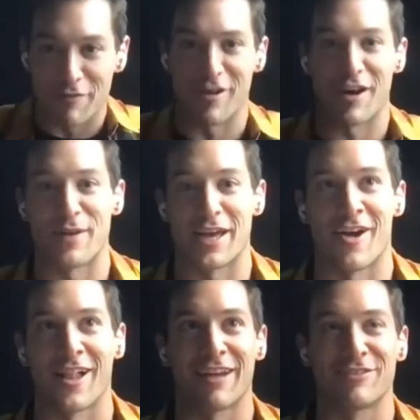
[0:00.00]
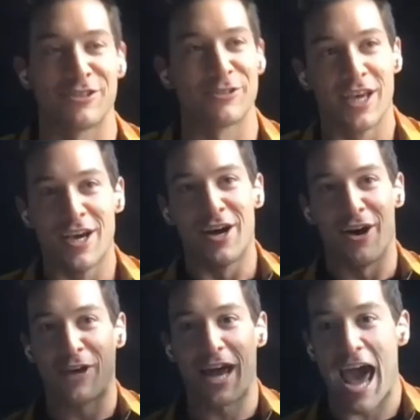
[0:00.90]
in front of me, and all I have to do is
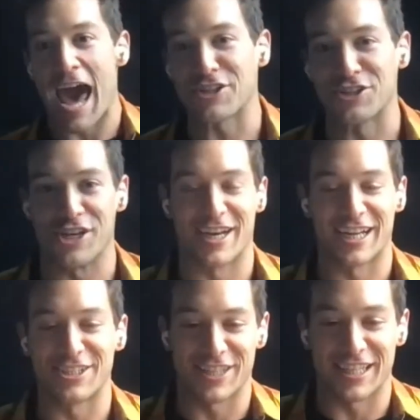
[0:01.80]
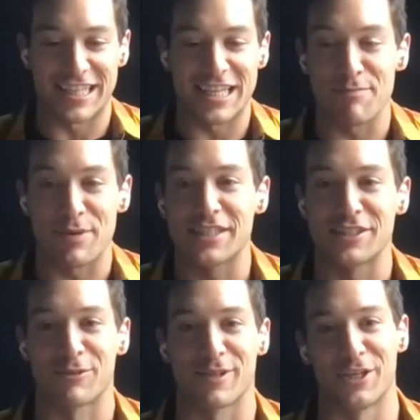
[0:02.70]
okay, action, and I just had to eat
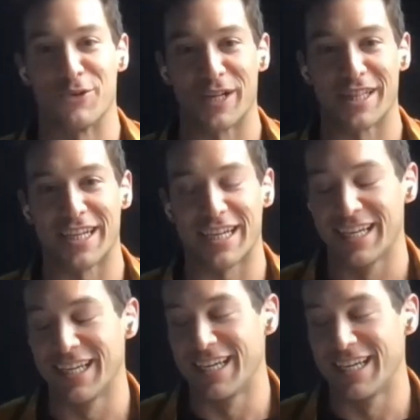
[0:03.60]
pizza really quickly.